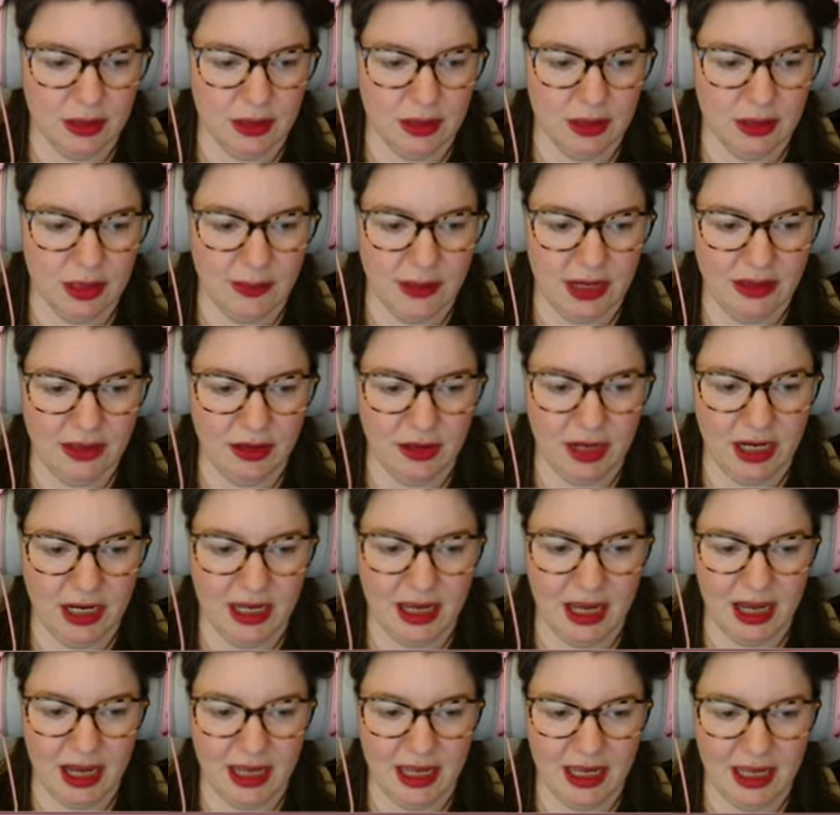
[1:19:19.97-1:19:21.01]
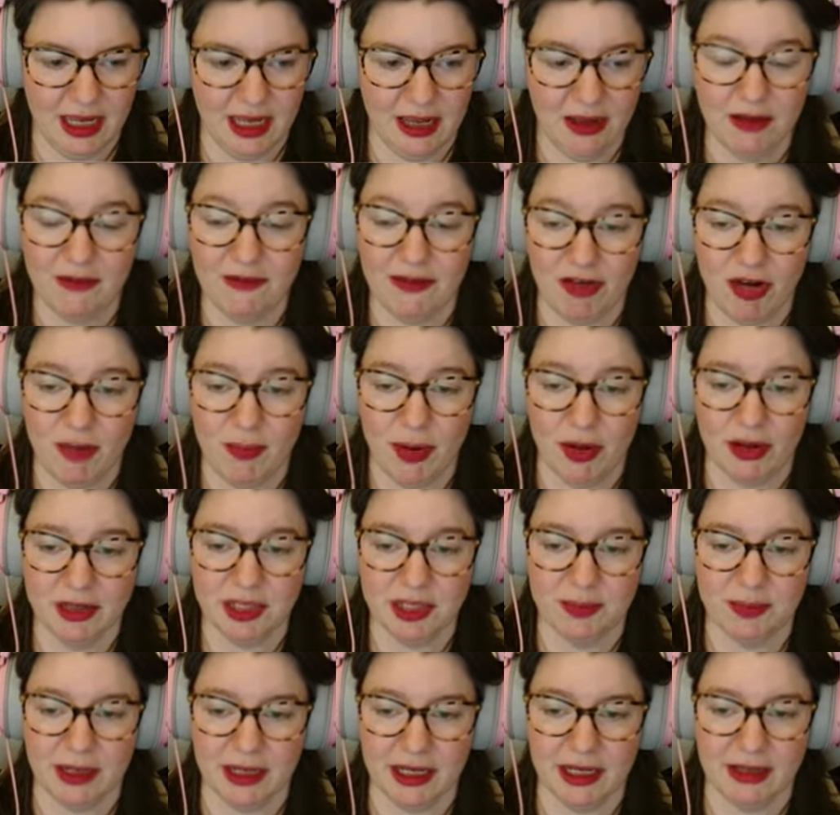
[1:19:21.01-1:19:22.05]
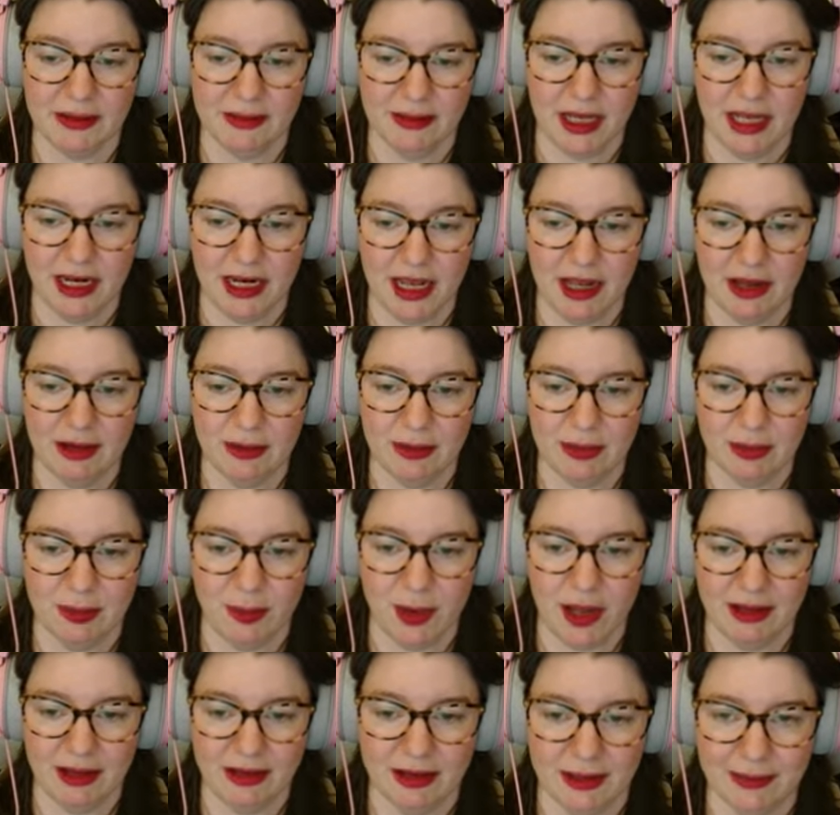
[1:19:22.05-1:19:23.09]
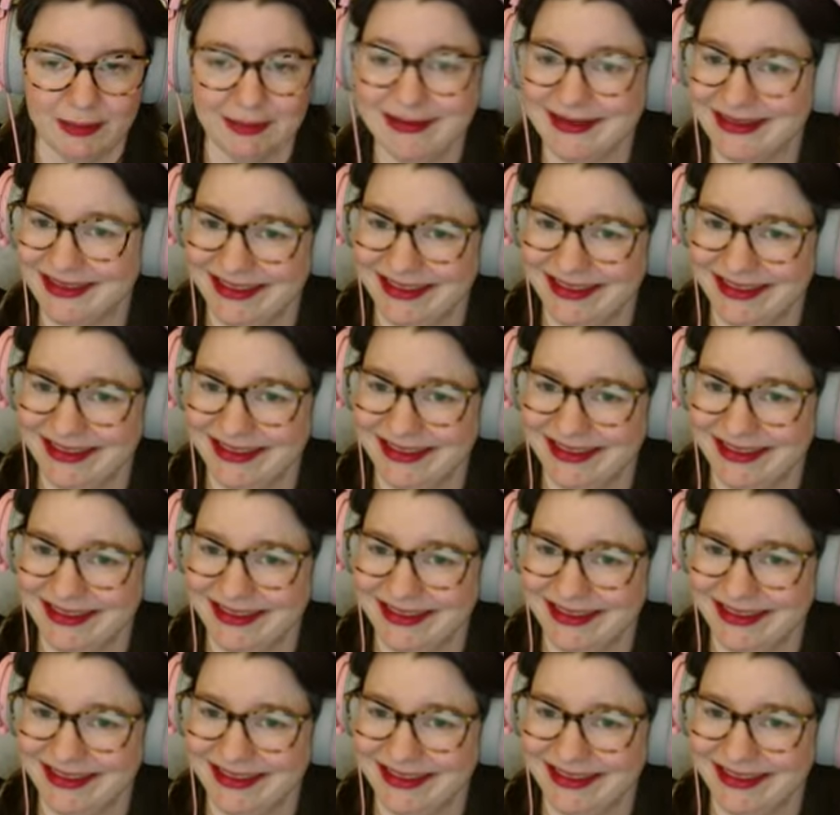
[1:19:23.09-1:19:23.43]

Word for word: Am I the only guy here? Very possibly. Hello. Welcome.